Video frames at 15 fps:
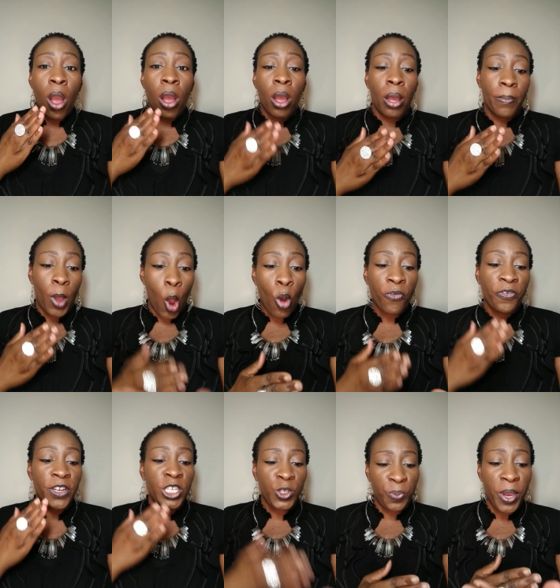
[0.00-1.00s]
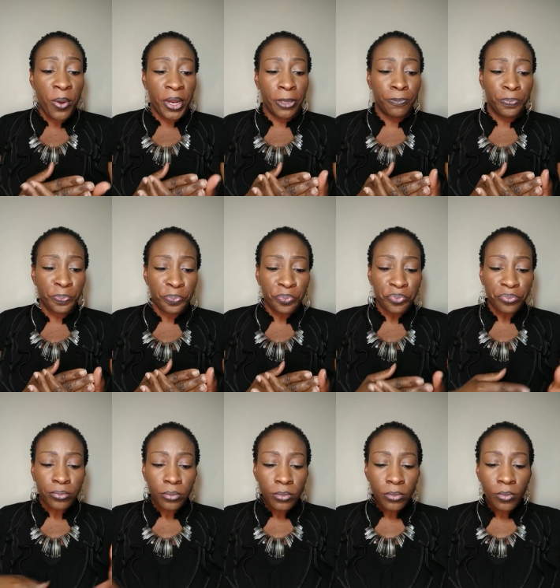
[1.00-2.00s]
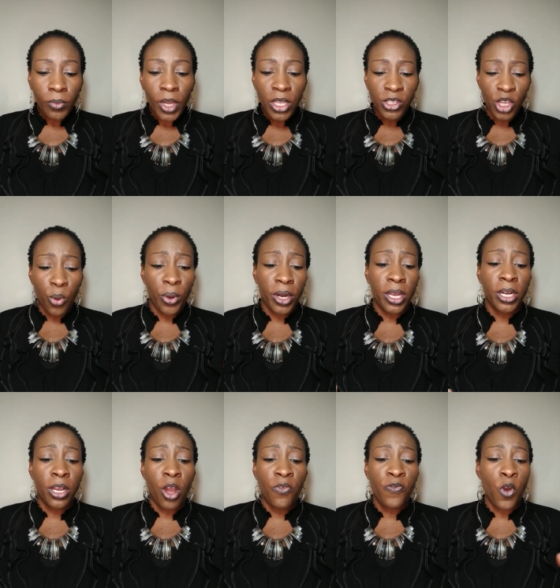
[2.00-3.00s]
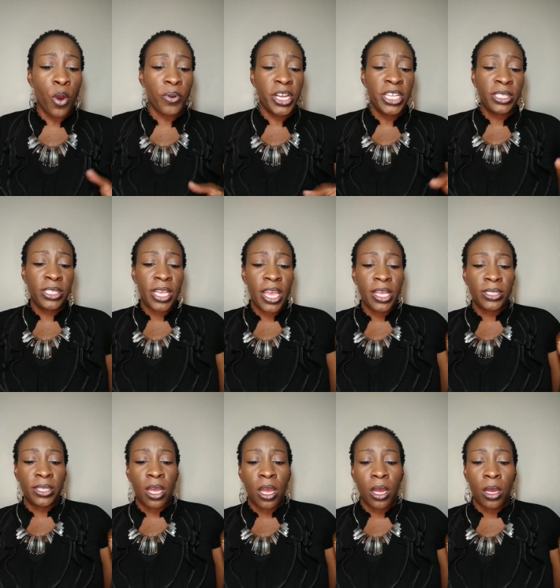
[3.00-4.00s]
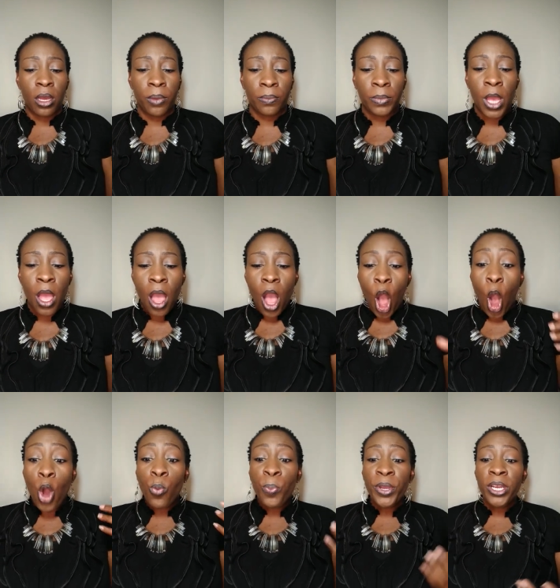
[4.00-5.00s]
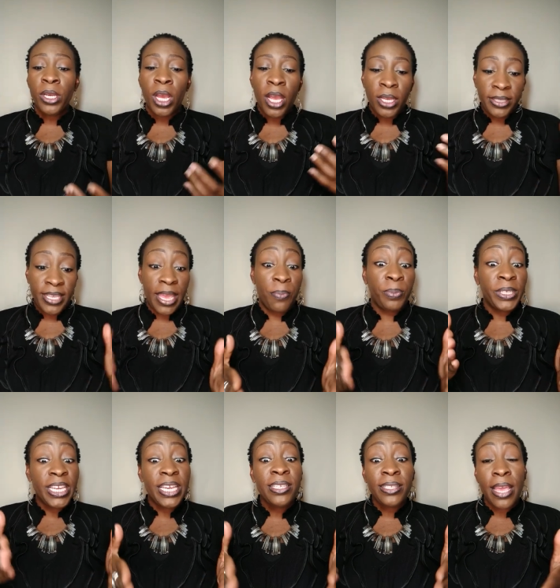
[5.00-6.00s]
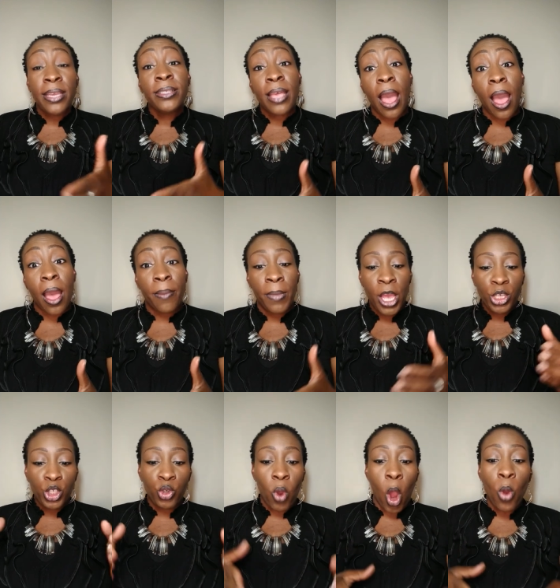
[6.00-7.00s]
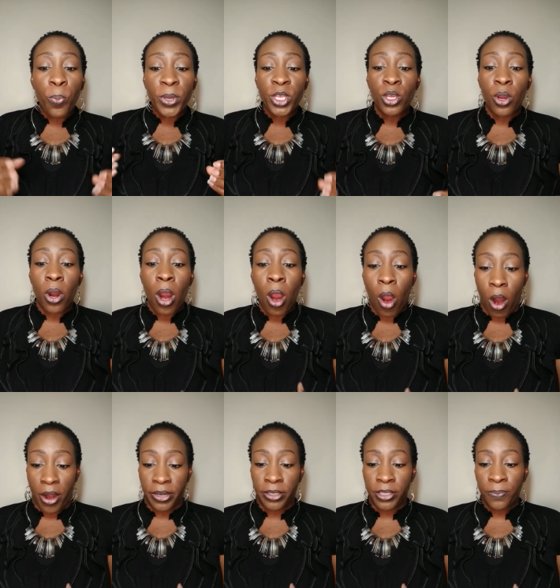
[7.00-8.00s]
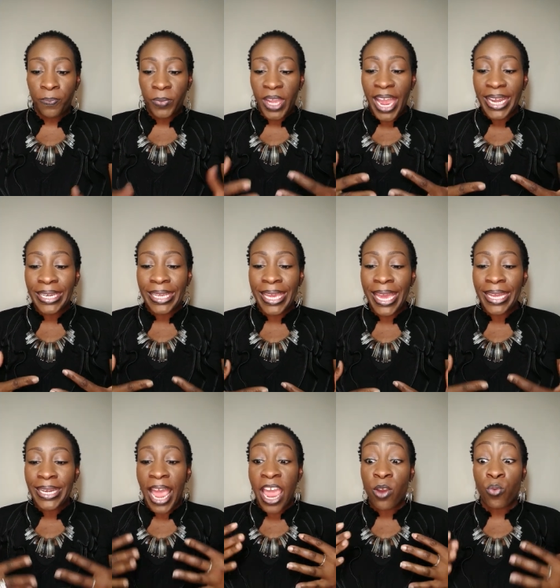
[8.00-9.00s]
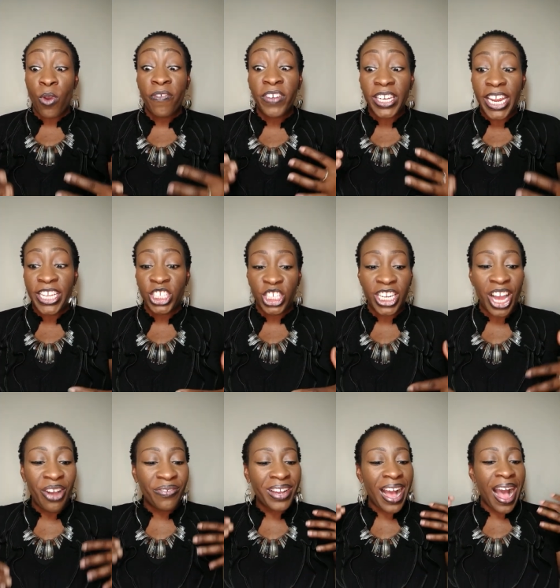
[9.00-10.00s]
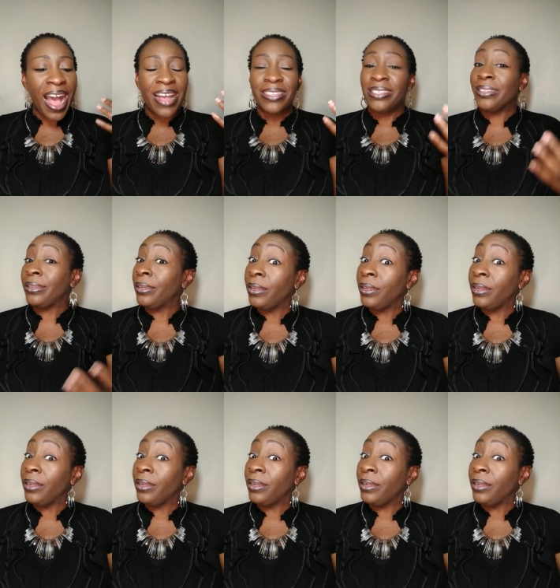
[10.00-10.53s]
um, orphan spirit. So we're going to go forward. It says, um, open, take, please take time to open your heart and get a revelation of God's